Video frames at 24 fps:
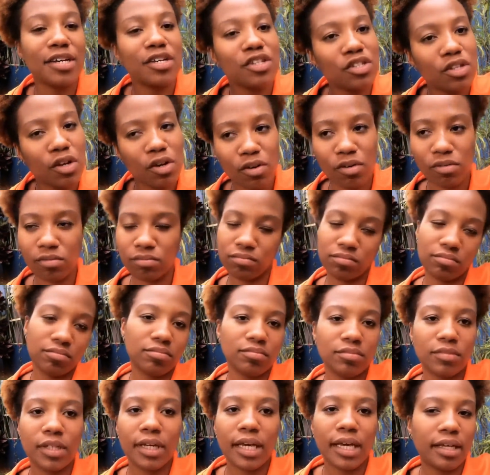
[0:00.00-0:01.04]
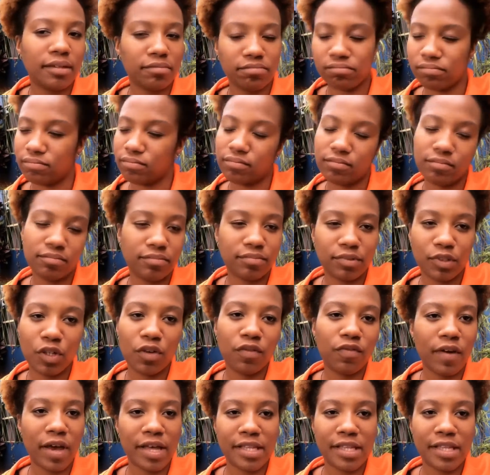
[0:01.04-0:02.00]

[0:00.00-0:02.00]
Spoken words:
so you'll